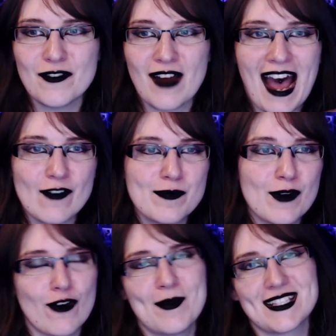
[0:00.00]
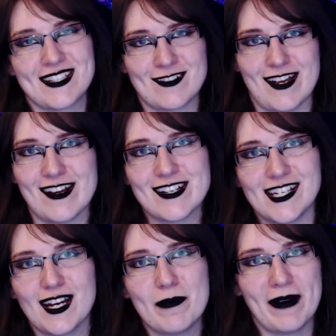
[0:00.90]
have performance
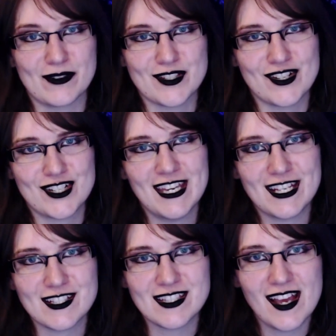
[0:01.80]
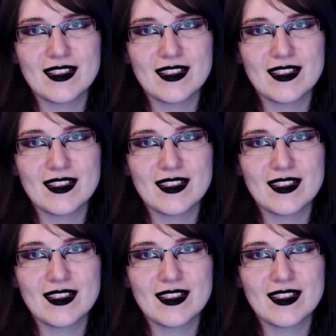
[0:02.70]
anxiety about such things.